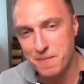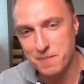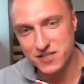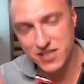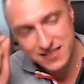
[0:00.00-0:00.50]

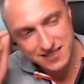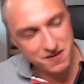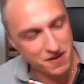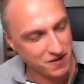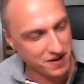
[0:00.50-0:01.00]
just
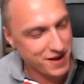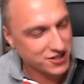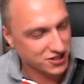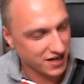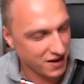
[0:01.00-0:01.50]

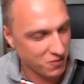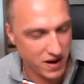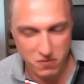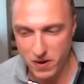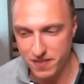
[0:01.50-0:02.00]
imagine like
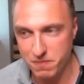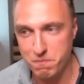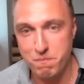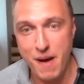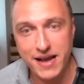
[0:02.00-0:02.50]
when
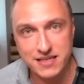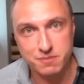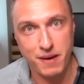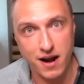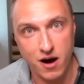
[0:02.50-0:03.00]
banks
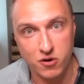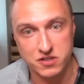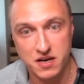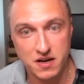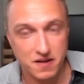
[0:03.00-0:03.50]
bail out,
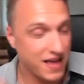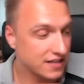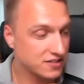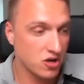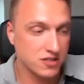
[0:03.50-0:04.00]
there are
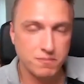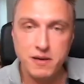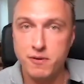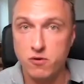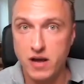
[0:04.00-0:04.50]
certain
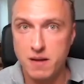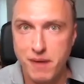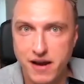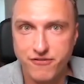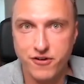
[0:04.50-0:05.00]
people who get
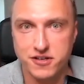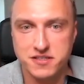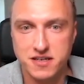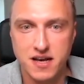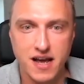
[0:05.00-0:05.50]
paid
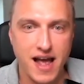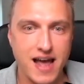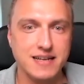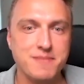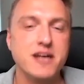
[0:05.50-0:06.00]
first.
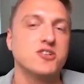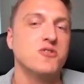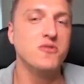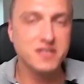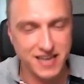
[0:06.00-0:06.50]
And imagine
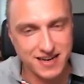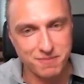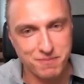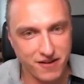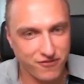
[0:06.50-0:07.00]
who is
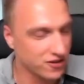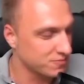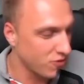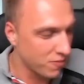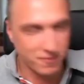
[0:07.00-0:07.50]
getting paid
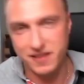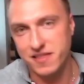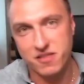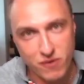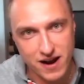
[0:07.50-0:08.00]
first, probably
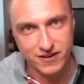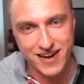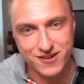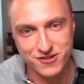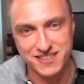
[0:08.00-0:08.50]
the 300
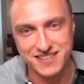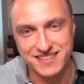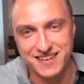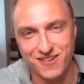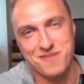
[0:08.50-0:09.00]

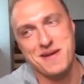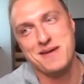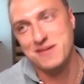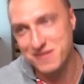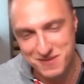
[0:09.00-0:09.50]
addresses, or
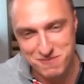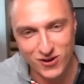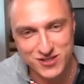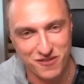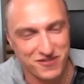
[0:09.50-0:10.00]
maybe
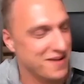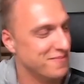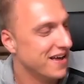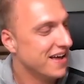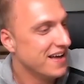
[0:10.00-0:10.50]
most of them,
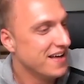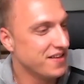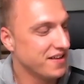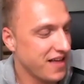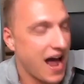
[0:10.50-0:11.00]

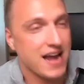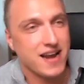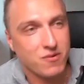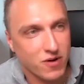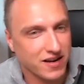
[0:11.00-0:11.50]
right. The high
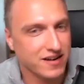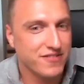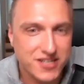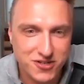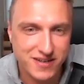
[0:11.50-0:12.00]
network
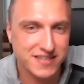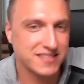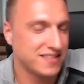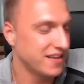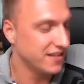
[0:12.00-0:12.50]

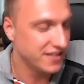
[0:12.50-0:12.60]
individuals, the